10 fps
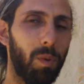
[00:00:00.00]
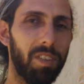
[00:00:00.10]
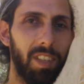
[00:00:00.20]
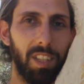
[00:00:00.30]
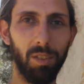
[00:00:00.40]
that you
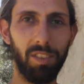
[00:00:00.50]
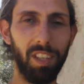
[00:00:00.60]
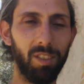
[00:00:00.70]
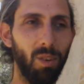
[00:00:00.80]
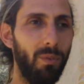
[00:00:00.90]
are seeing those
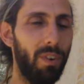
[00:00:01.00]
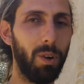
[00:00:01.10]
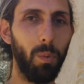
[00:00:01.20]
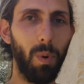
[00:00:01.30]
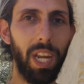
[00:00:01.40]
things so
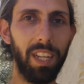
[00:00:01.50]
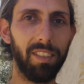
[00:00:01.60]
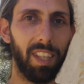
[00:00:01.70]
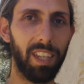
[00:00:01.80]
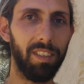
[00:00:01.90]
far away.
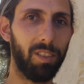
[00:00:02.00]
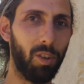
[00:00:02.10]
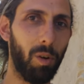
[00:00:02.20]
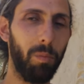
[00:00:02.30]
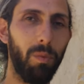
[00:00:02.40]
That's like it's
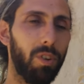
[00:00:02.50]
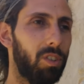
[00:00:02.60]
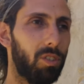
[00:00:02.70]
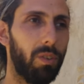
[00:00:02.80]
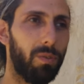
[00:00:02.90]

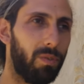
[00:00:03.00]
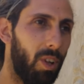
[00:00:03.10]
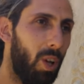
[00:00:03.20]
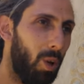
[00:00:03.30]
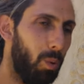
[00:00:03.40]
more sort
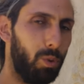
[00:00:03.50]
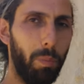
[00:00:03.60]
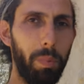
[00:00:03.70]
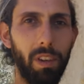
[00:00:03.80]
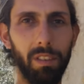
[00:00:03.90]
of
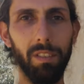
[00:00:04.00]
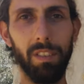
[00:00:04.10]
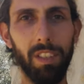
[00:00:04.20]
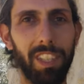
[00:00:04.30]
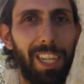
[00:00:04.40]
utopical
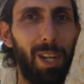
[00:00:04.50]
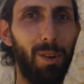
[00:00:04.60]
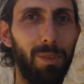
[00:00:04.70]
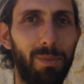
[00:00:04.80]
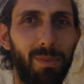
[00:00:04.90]
kind
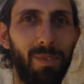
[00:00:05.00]
of